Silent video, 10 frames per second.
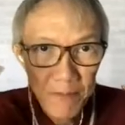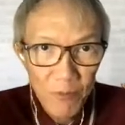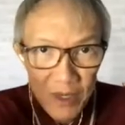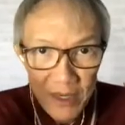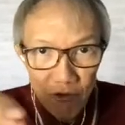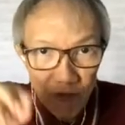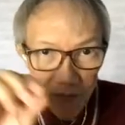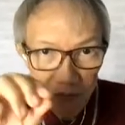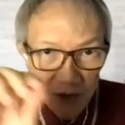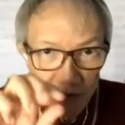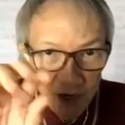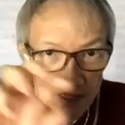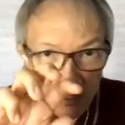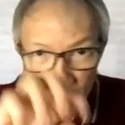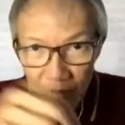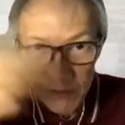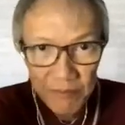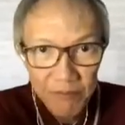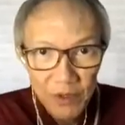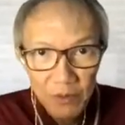Venus translator
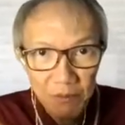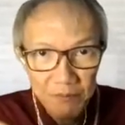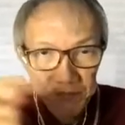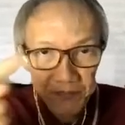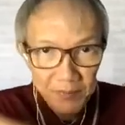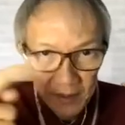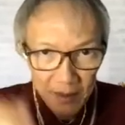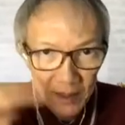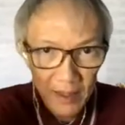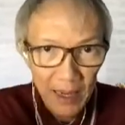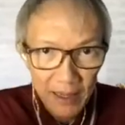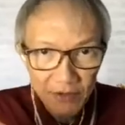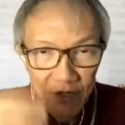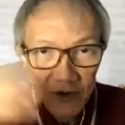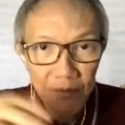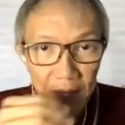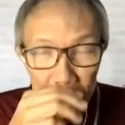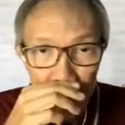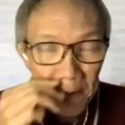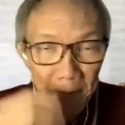will generate
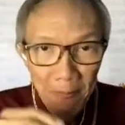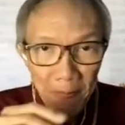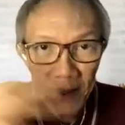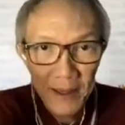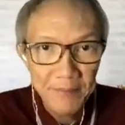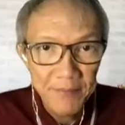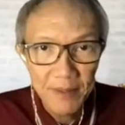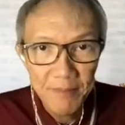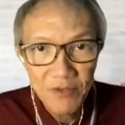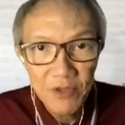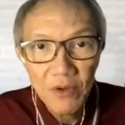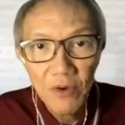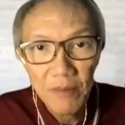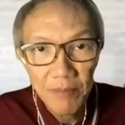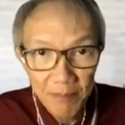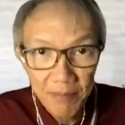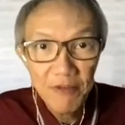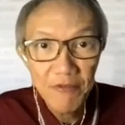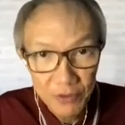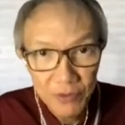the machine code properly
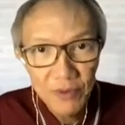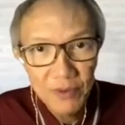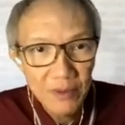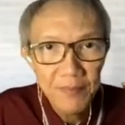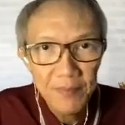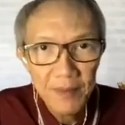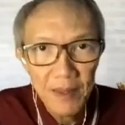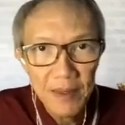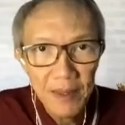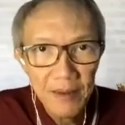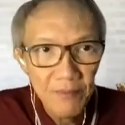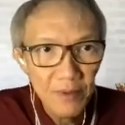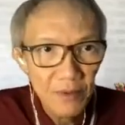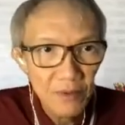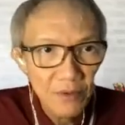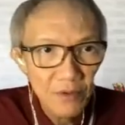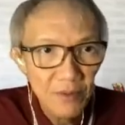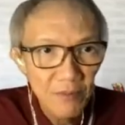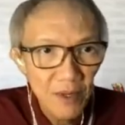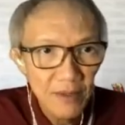for you. And then we go to
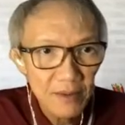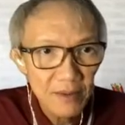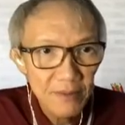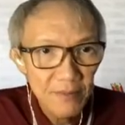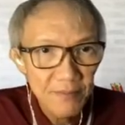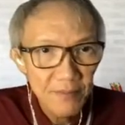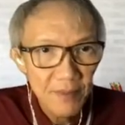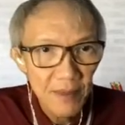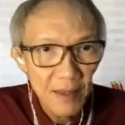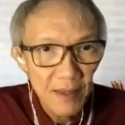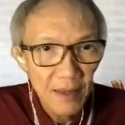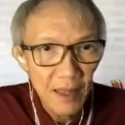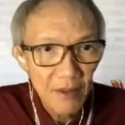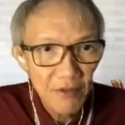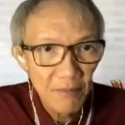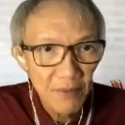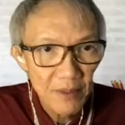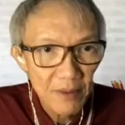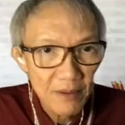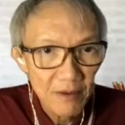simulator and then assembly.
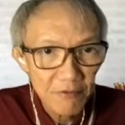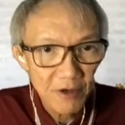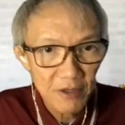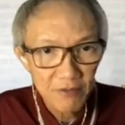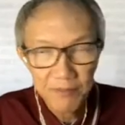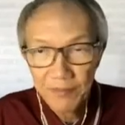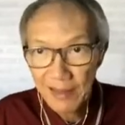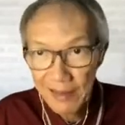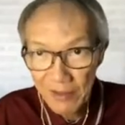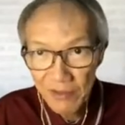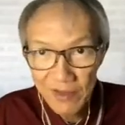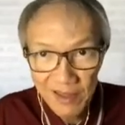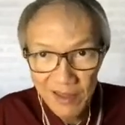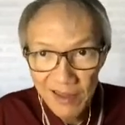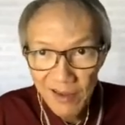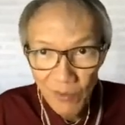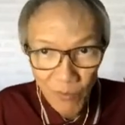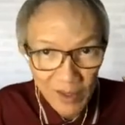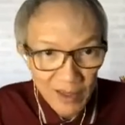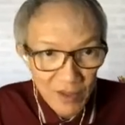First, let's see
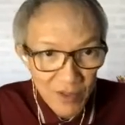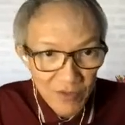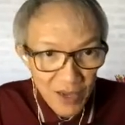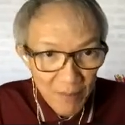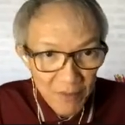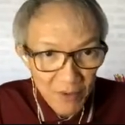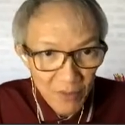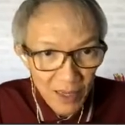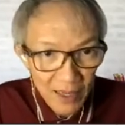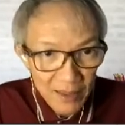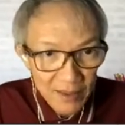what is a jump look like.